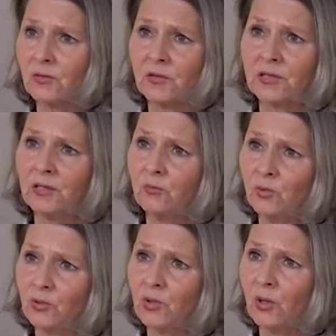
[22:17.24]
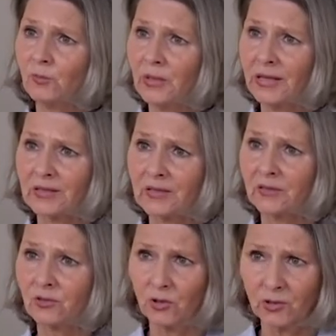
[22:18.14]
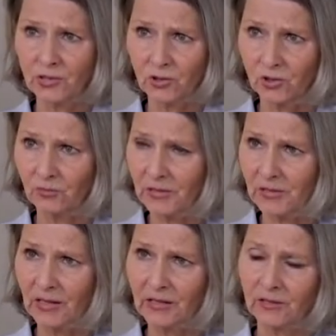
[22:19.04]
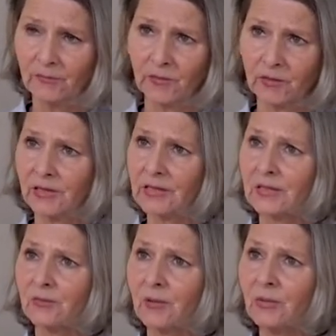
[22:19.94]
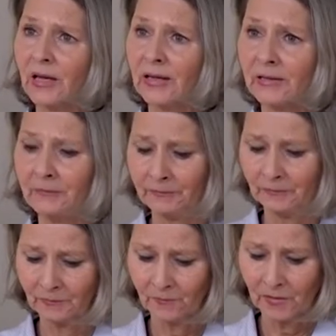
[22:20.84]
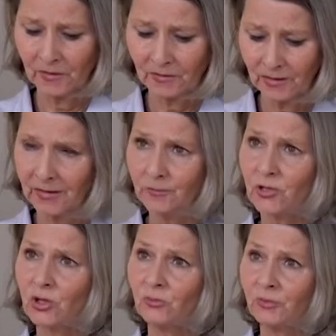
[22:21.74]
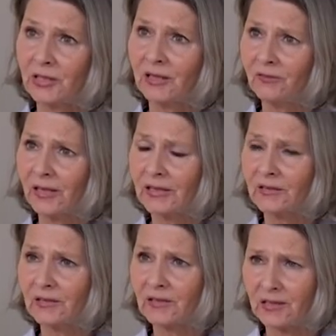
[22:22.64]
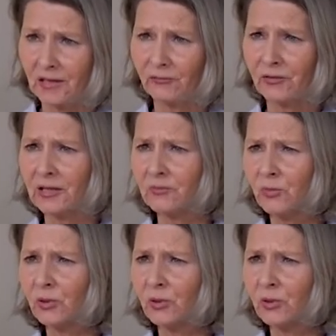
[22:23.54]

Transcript: inflammatory immune complexes, toxic metals, mercury, lead. There are a lot of options now.